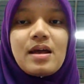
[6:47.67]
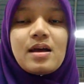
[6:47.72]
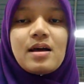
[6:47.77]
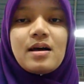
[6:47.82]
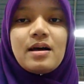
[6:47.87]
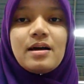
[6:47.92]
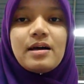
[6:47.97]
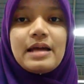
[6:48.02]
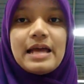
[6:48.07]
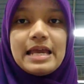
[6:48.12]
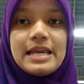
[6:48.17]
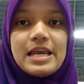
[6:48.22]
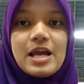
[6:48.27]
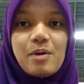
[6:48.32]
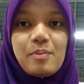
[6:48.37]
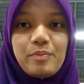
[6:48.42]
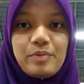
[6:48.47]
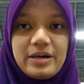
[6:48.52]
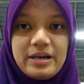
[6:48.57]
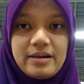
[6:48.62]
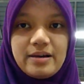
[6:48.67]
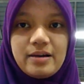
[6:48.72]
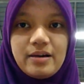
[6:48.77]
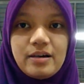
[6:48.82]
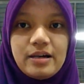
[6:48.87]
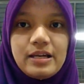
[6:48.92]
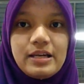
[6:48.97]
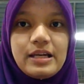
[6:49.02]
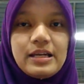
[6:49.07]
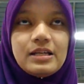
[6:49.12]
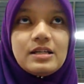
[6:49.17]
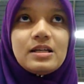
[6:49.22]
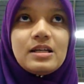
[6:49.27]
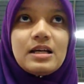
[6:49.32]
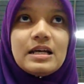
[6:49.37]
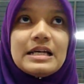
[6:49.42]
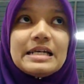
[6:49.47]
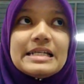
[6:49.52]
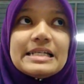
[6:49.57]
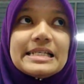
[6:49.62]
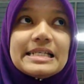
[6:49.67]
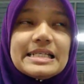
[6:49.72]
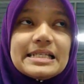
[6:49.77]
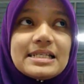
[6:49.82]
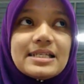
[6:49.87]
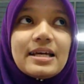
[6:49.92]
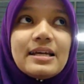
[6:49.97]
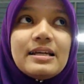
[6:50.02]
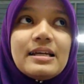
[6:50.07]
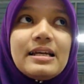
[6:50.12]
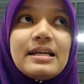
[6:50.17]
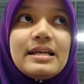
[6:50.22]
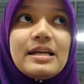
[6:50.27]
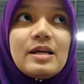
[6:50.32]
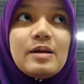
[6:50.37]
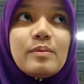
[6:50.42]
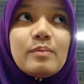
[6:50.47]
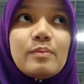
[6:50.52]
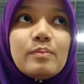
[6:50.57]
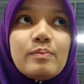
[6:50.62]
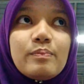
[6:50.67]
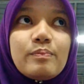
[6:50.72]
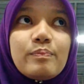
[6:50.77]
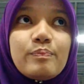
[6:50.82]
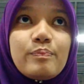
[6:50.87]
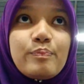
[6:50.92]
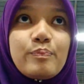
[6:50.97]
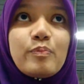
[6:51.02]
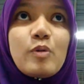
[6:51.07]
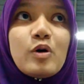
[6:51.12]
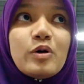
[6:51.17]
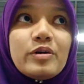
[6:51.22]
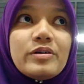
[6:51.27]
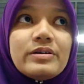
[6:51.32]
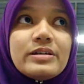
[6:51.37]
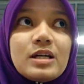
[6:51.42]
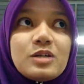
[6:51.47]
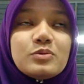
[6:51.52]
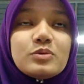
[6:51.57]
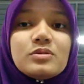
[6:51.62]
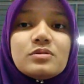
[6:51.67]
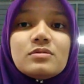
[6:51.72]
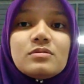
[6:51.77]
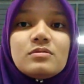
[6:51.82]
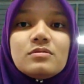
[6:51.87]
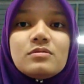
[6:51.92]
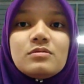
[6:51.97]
any umbrella, and then it suddenly pour down.